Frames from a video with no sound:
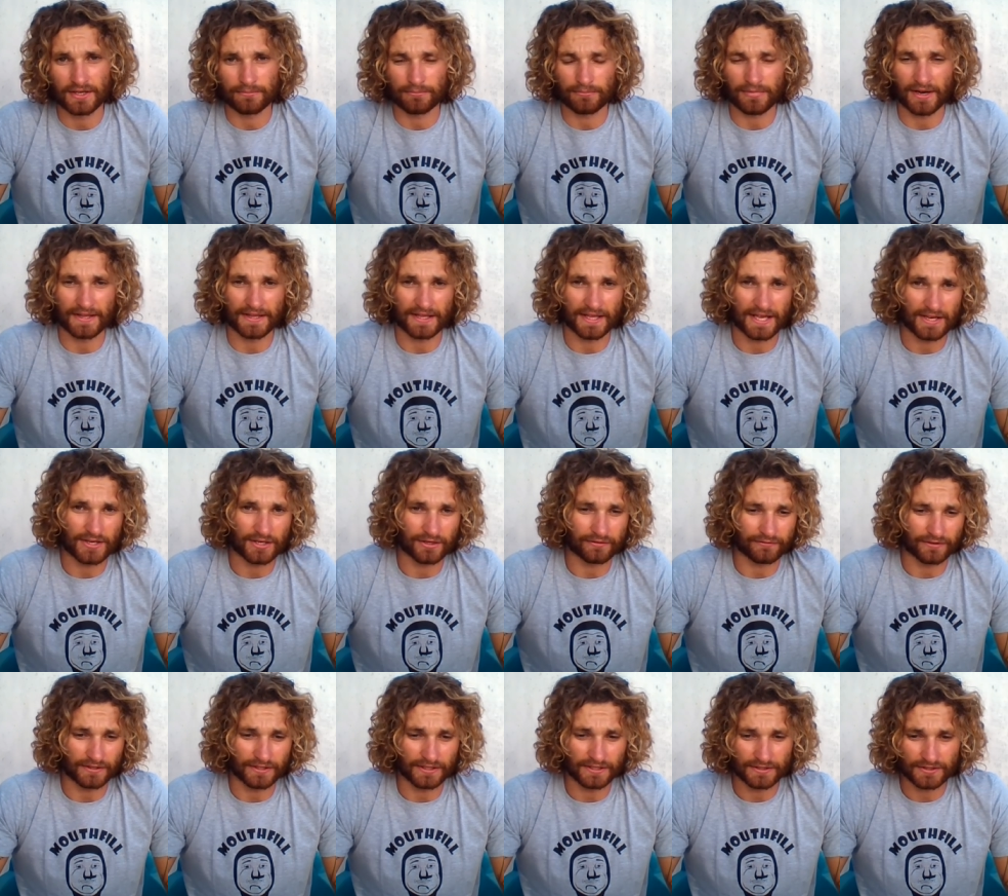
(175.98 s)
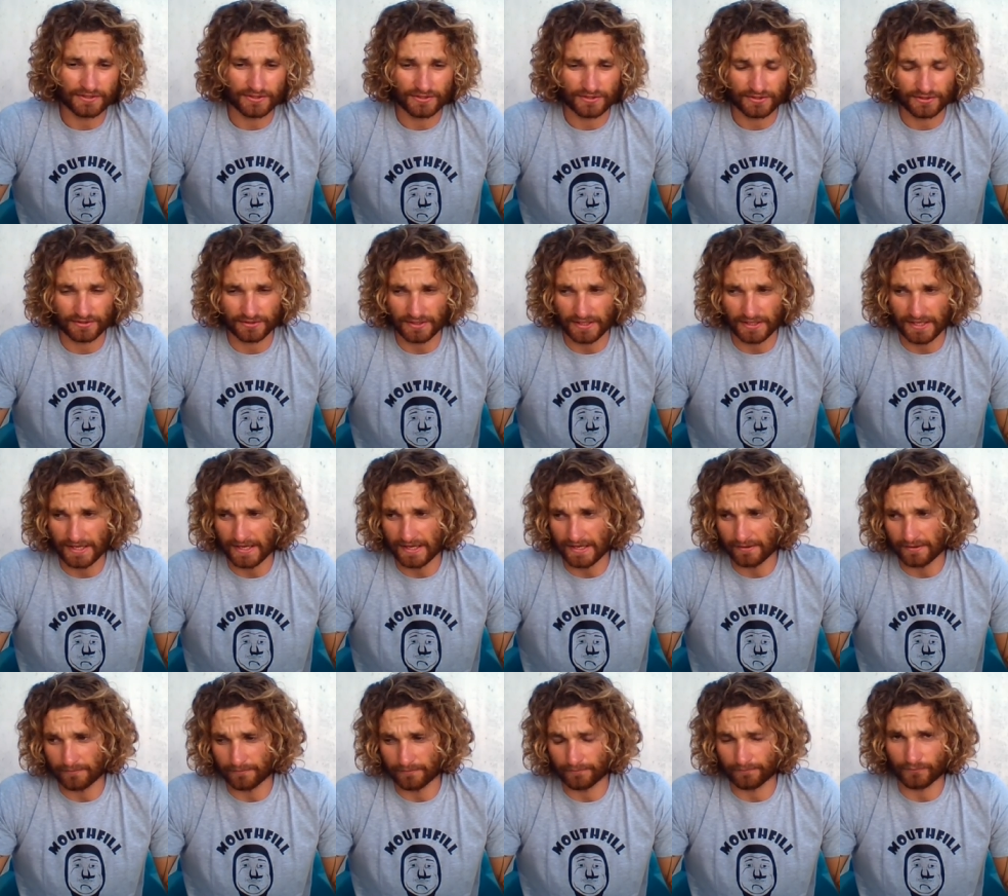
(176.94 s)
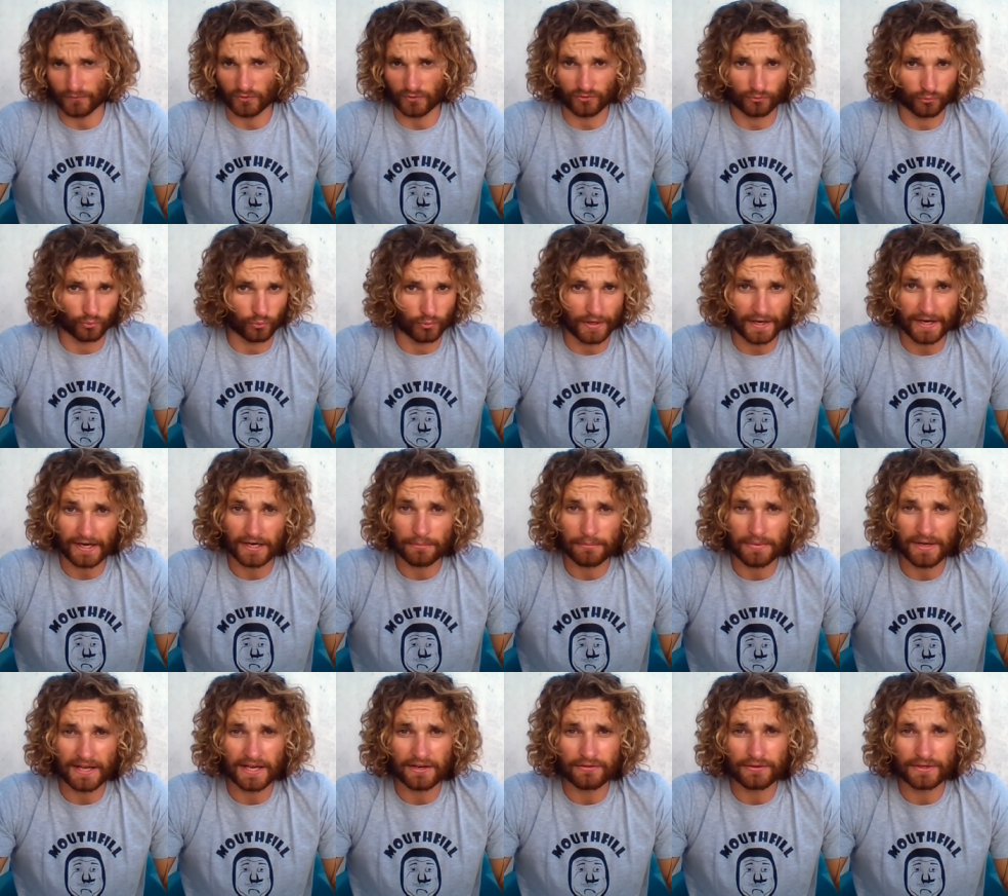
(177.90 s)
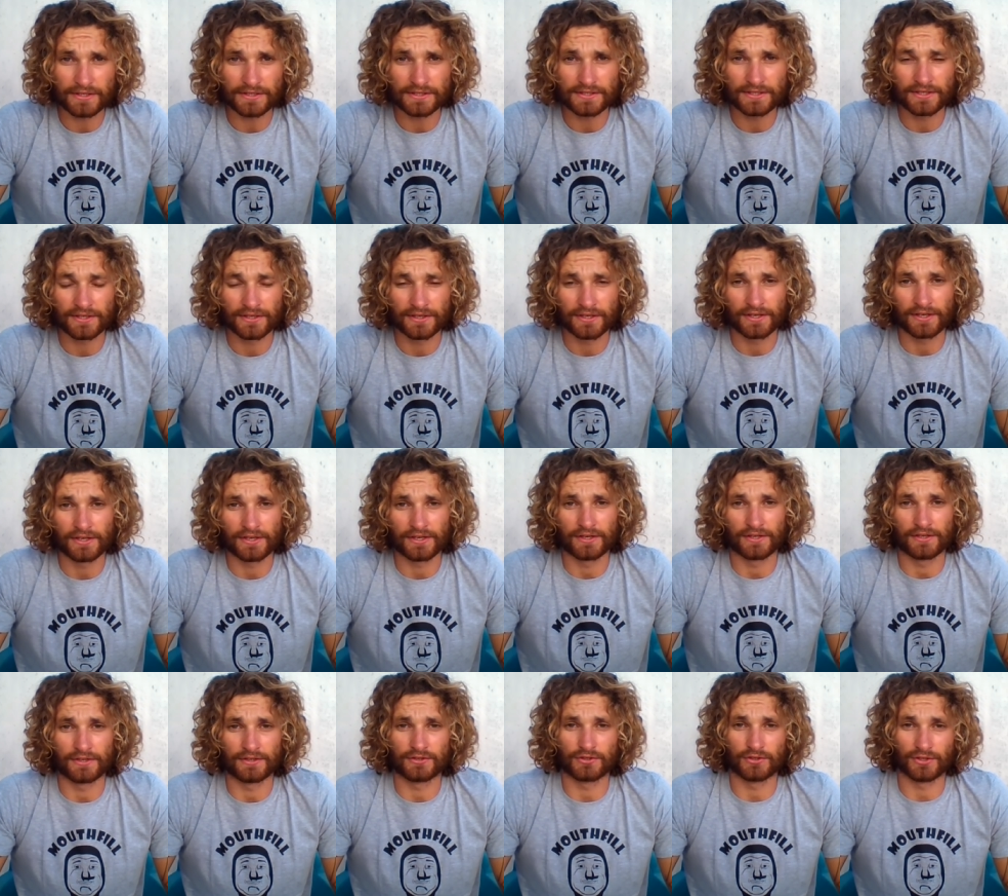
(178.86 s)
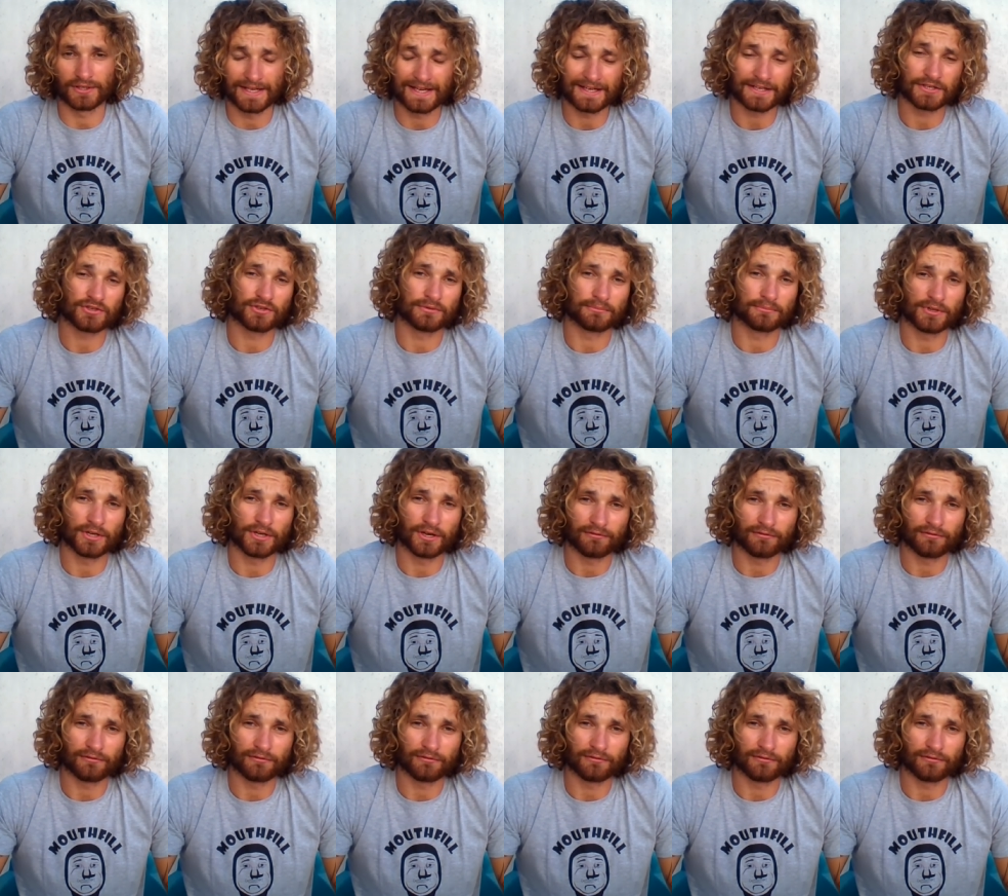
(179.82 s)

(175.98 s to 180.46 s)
by the end of each um, work period, your leg should be